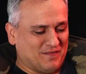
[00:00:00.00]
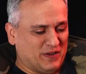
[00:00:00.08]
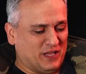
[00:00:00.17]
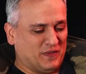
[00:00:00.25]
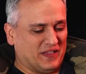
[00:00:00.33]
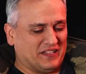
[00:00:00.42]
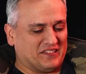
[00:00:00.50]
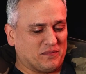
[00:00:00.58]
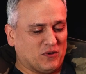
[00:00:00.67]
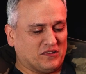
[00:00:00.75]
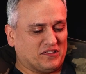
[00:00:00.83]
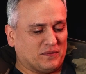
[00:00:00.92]
What do you think is the
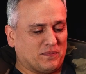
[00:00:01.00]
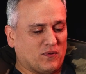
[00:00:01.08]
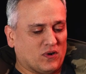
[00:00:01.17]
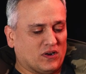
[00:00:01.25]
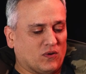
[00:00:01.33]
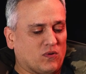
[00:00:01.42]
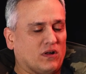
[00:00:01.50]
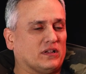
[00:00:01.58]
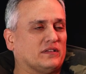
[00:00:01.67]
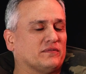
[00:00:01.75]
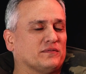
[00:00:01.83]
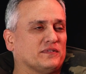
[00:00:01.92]
most important
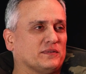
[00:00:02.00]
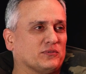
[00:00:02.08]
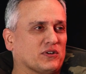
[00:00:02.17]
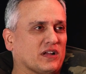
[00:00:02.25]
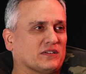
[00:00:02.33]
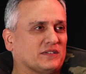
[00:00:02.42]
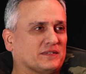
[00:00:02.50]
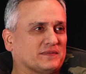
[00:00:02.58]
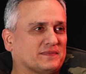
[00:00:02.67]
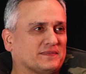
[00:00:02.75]
quality of a film director?